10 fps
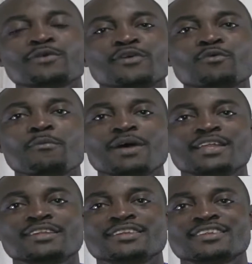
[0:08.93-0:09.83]
of a
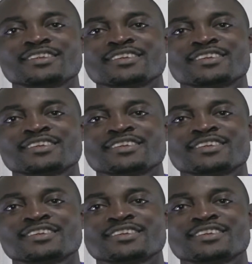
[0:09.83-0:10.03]
woman